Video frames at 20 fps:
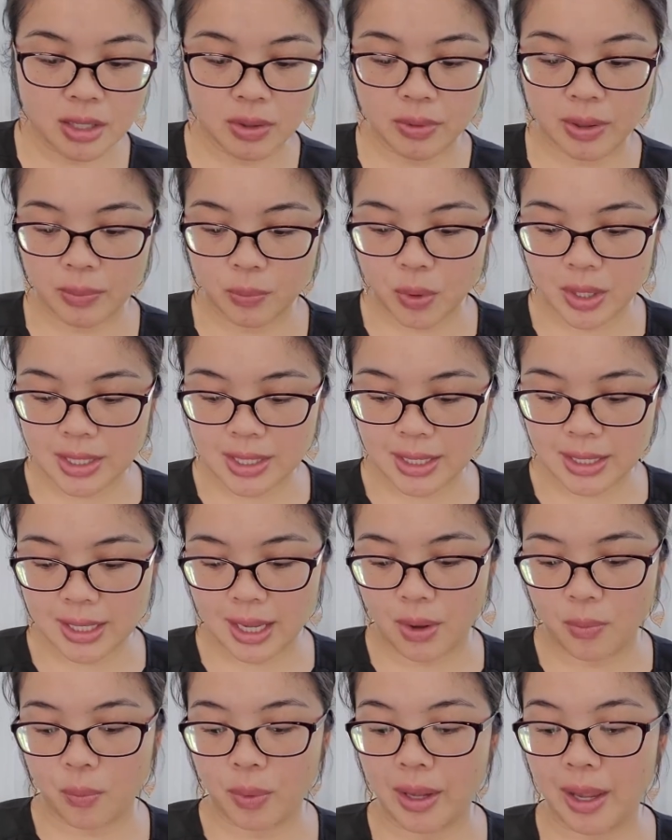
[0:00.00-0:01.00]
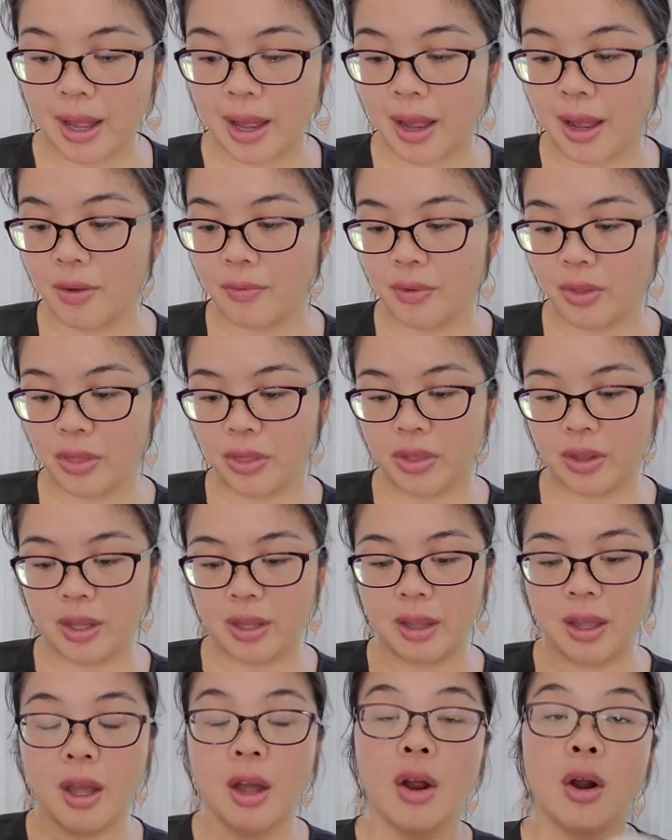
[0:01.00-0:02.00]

So once again, we have the